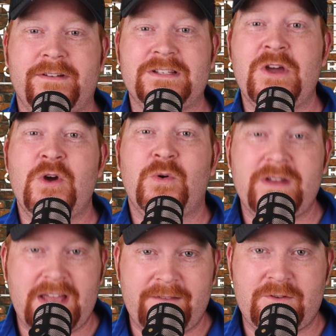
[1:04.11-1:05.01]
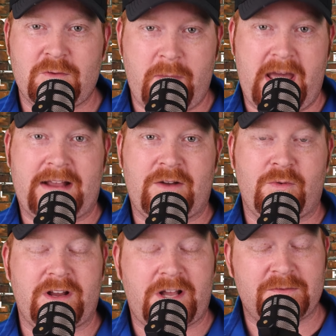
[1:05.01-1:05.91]
of us, we have your back
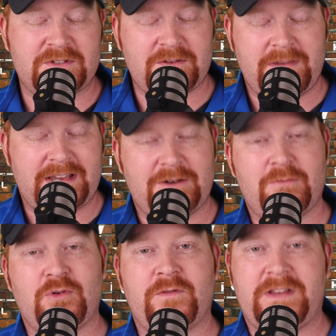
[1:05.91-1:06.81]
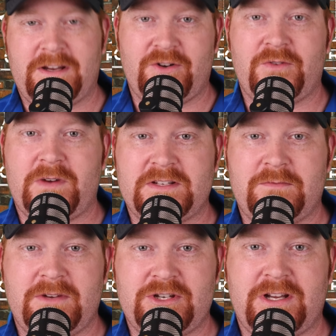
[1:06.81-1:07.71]
when it comes to making a move here in
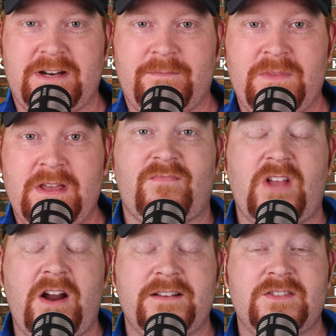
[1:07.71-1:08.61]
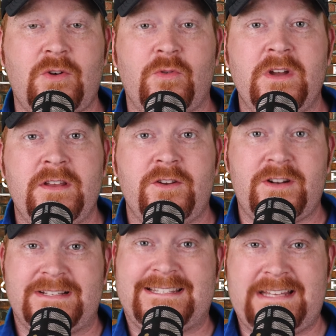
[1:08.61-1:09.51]
West Michigan. All right, so you're
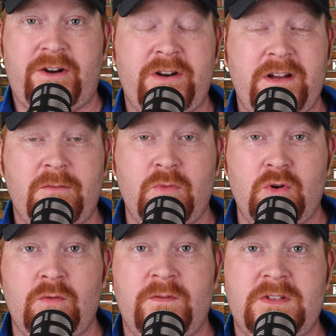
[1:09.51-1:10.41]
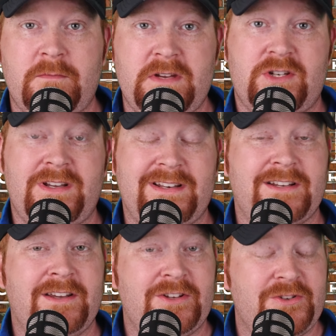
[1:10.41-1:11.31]
considering a move to Michigan.
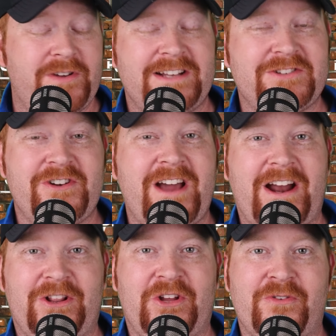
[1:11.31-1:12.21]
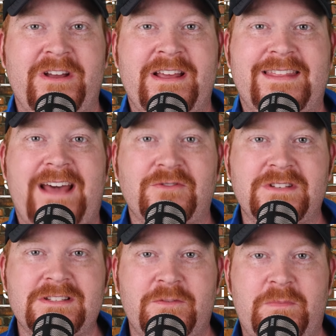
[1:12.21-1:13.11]
You guys are not alone.
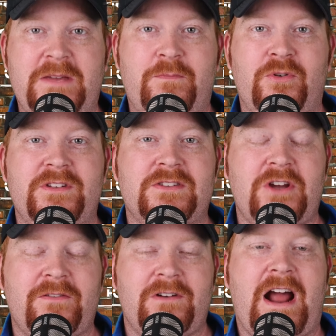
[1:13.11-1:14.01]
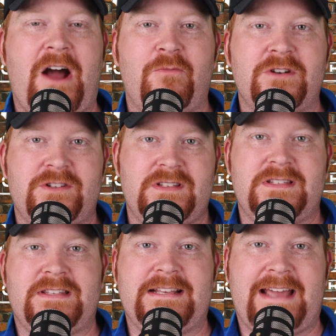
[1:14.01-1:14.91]
Thousands of people discover how much the
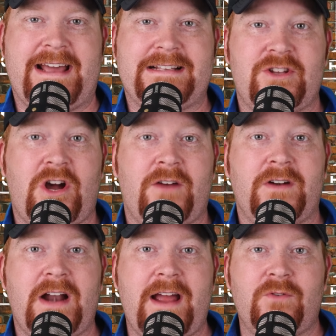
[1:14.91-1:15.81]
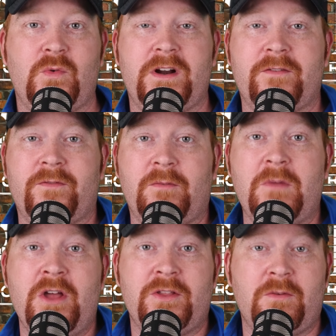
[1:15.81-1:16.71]
state has to offer everywhere from
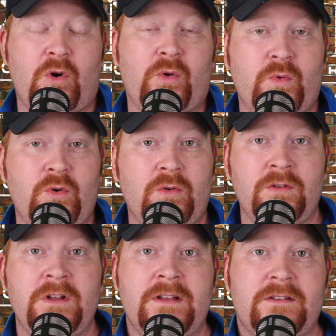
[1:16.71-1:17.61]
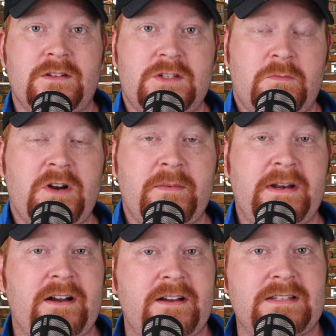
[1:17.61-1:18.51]
the more rural to suburban
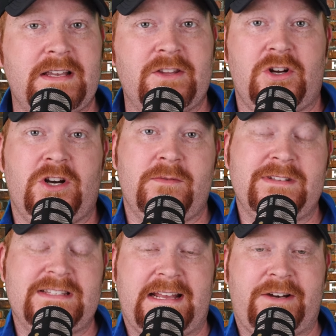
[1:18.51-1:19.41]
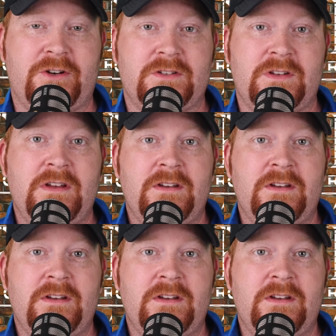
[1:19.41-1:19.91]
areas and the urban centers.